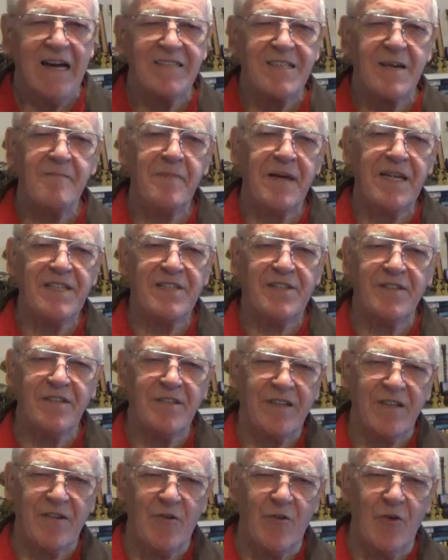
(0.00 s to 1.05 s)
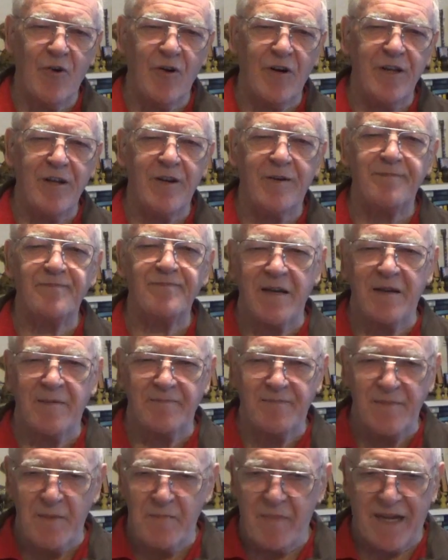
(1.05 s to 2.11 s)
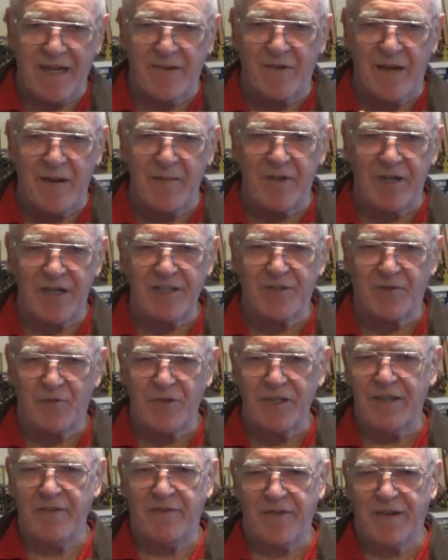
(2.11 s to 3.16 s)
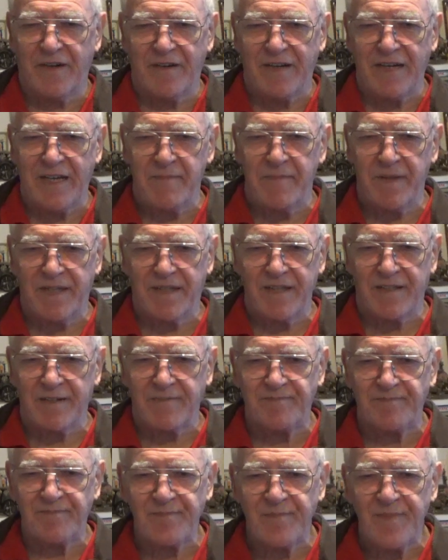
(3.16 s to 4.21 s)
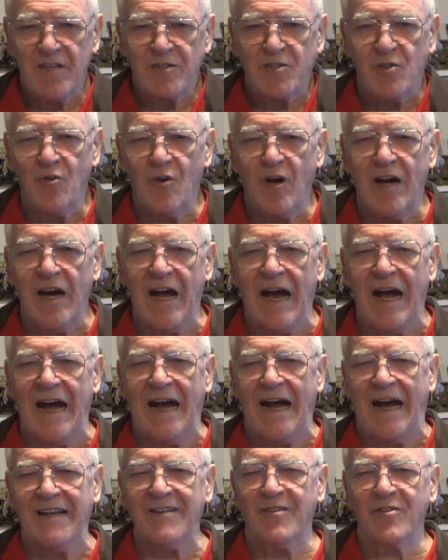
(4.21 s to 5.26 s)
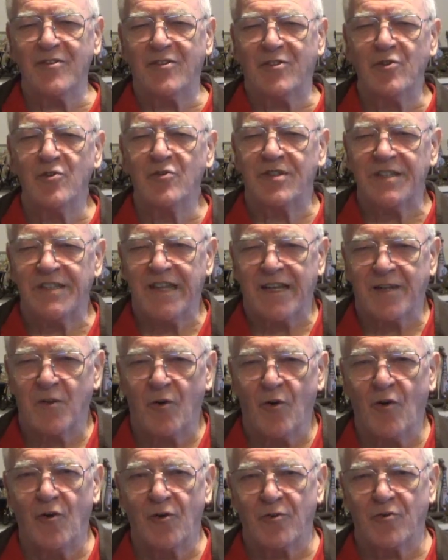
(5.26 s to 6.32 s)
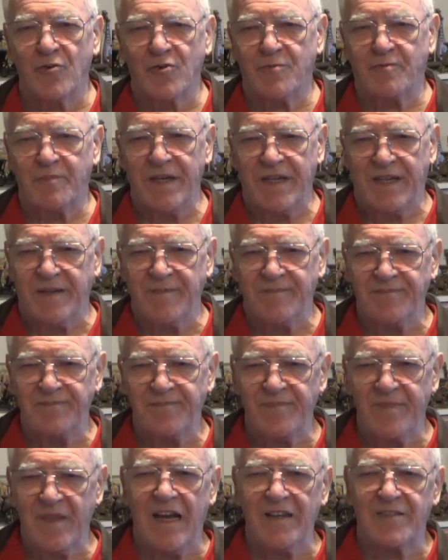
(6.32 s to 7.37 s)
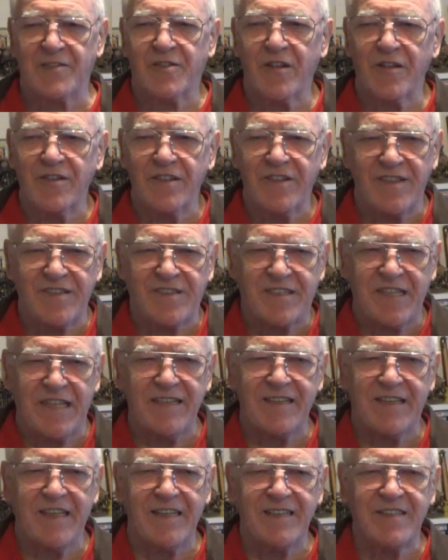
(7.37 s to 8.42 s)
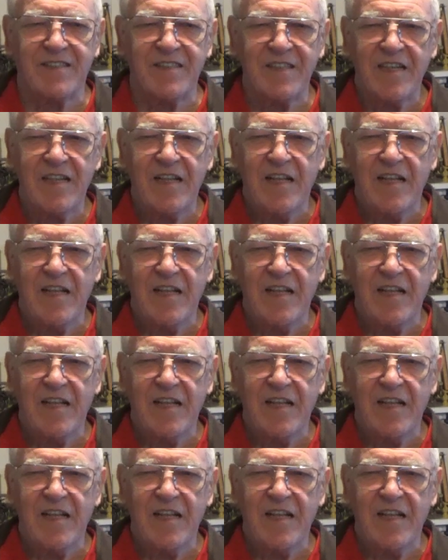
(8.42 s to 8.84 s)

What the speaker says: As I mentioned earlier, my grammar is really very limited. So I don't use it at all to speak. I study the sentence